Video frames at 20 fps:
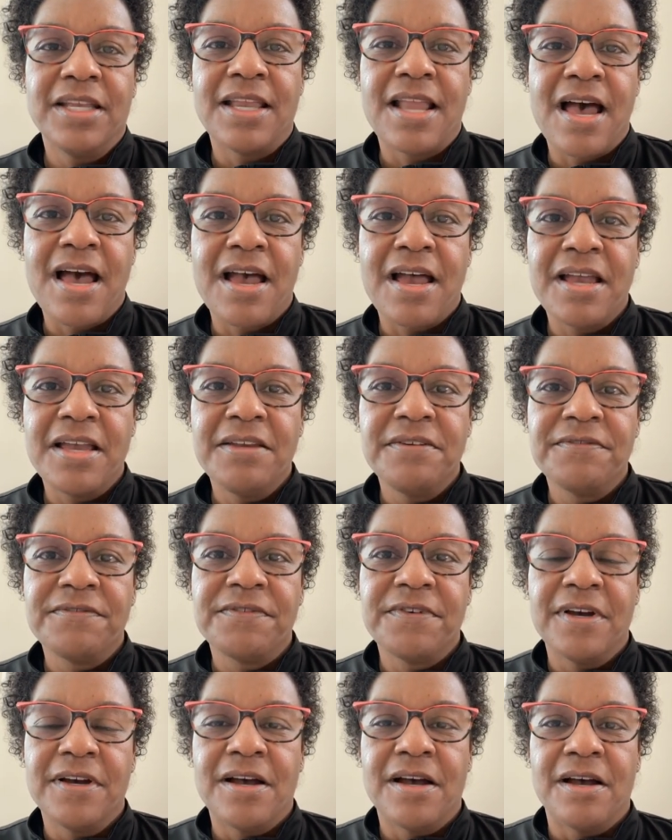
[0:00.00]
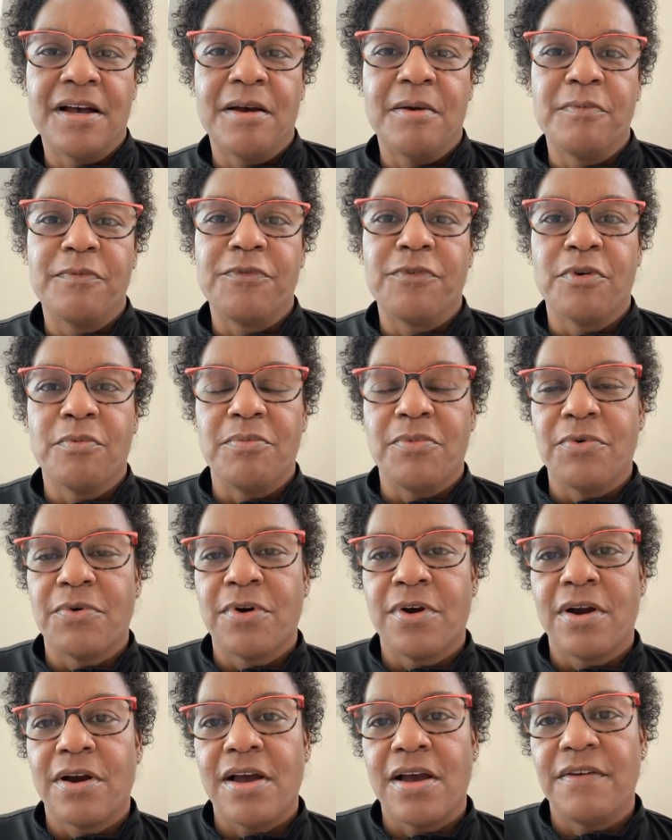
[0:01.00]
live for
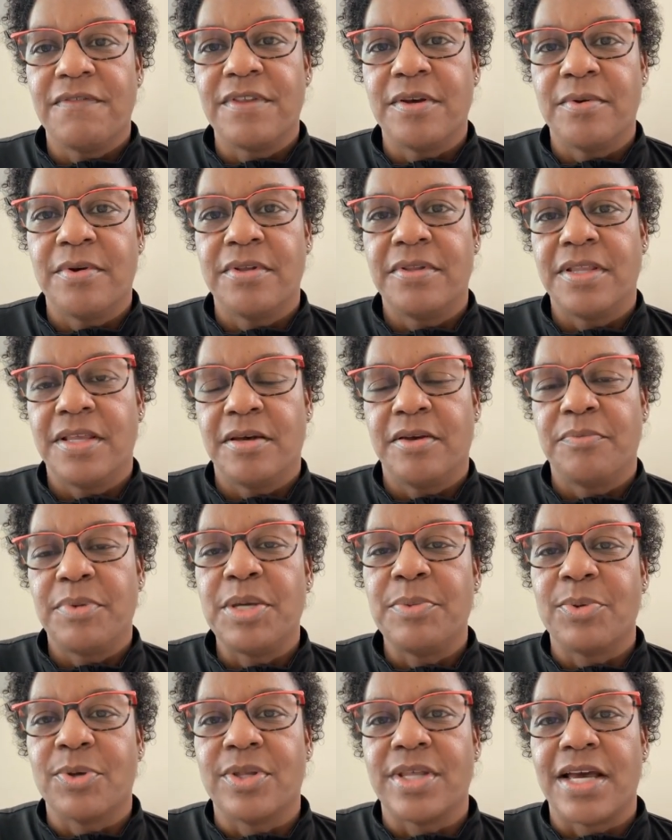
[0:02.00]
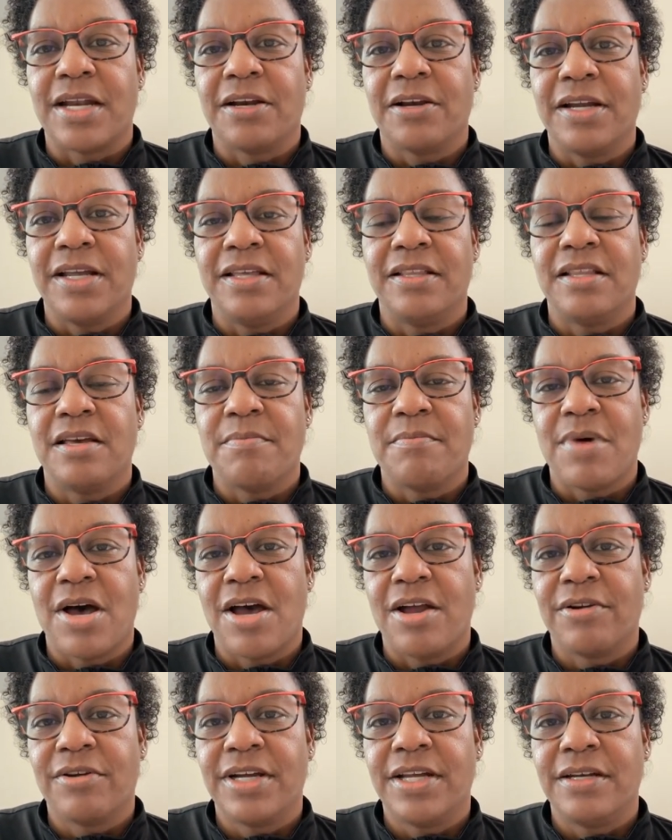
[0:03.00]
more of the people that are in the
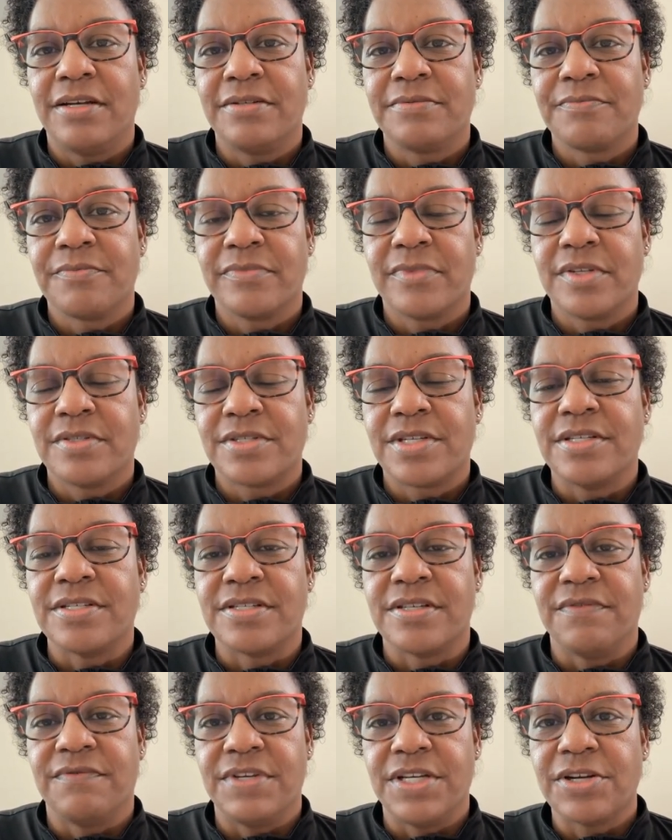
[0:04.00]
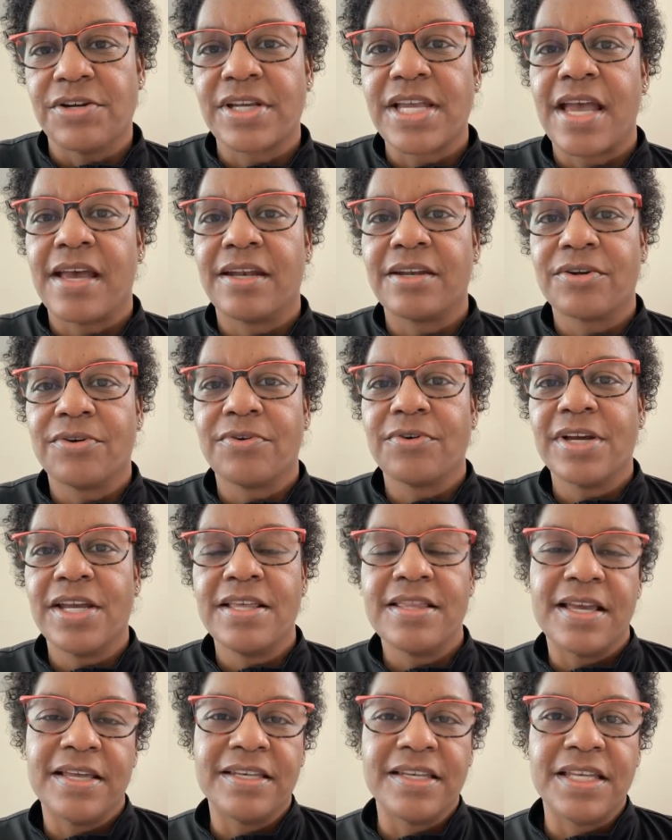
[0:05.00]
moderate to severe category
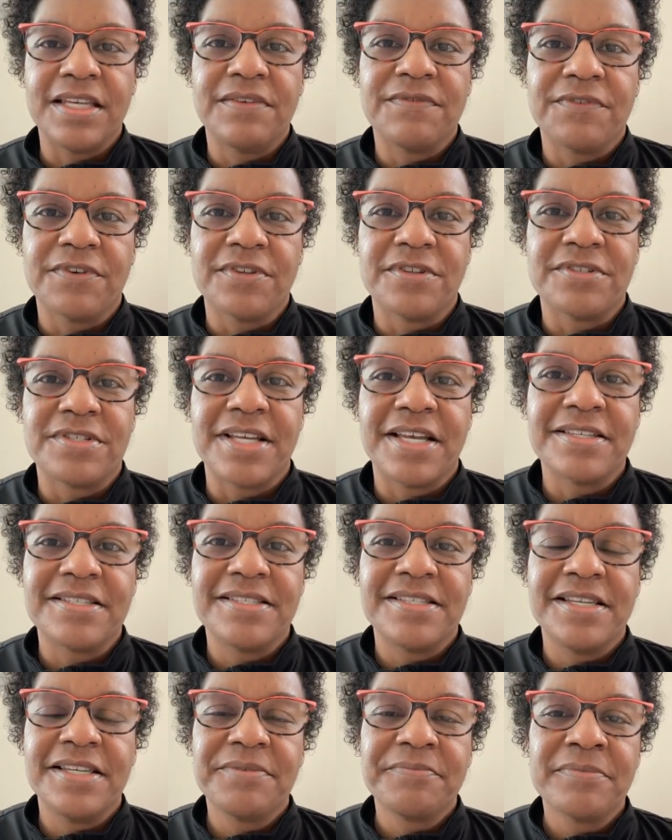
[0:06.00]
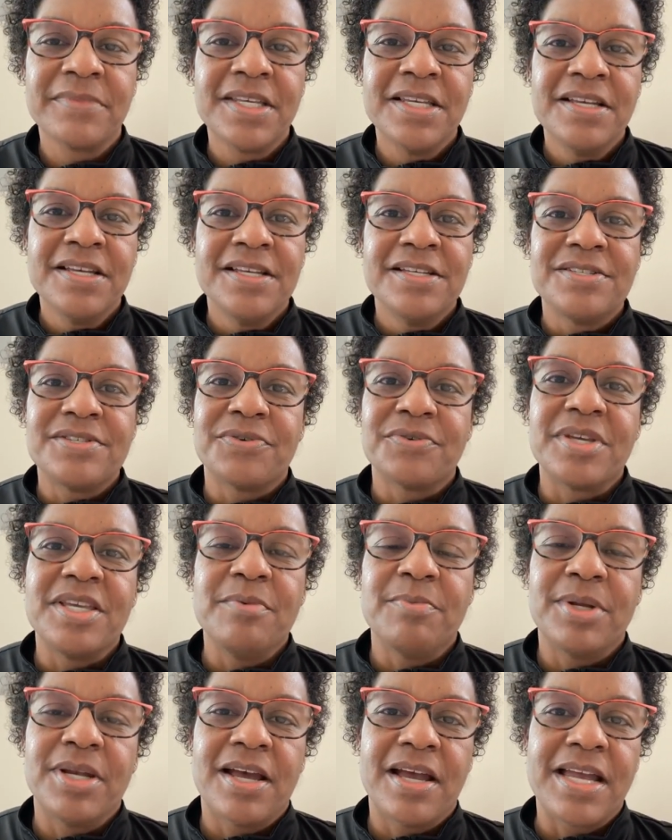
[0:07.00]
that need further testing. So
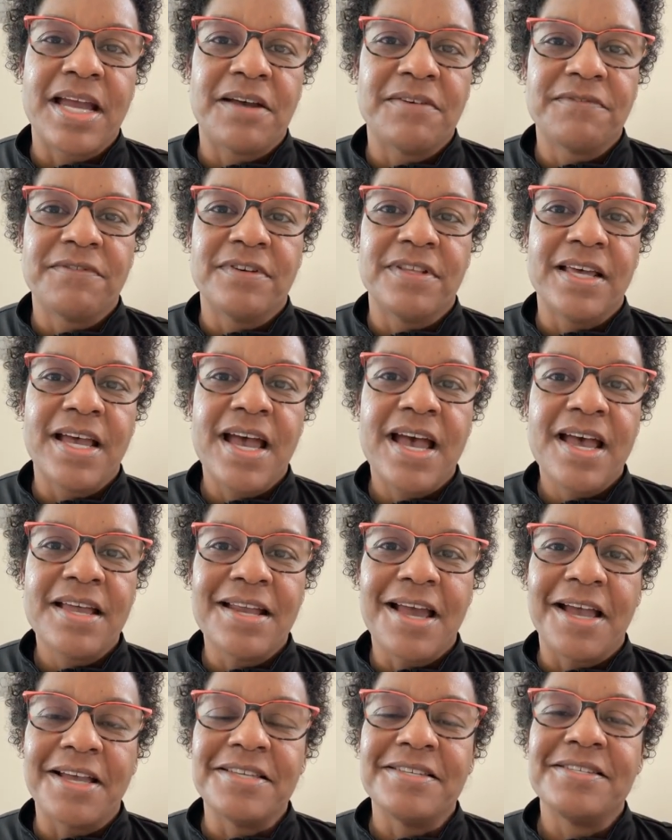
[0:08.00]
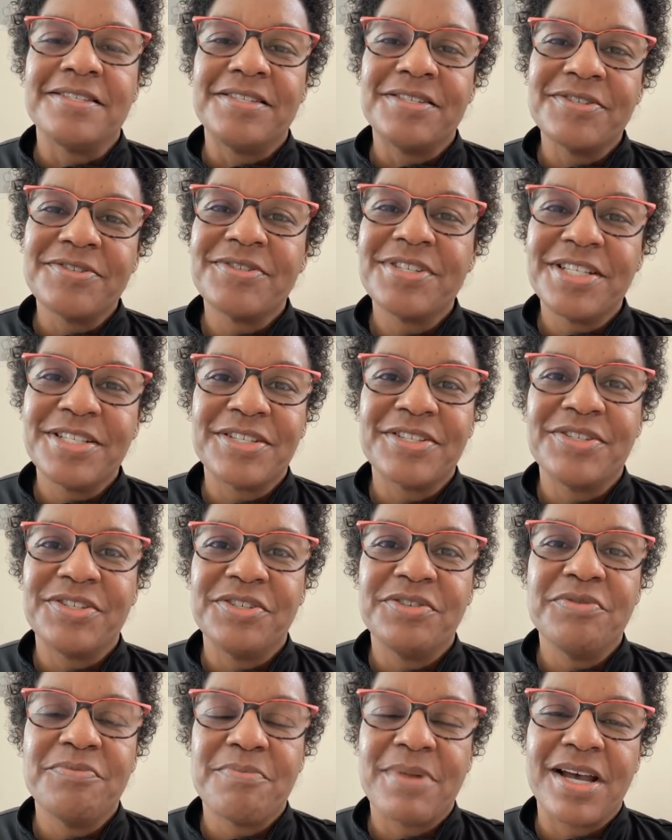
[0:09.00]
keep an eye out for that. I still need to
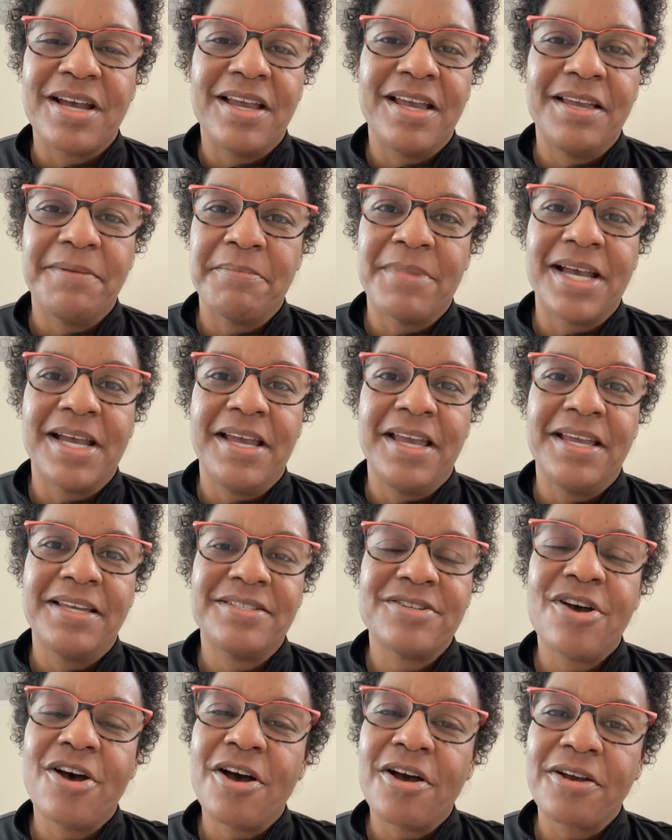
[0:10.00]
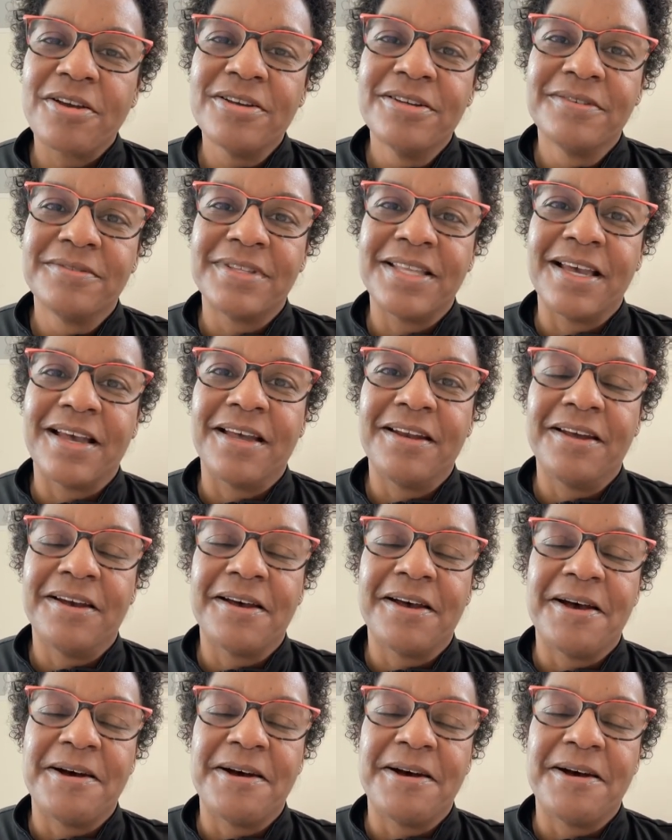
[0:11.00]
do my talk that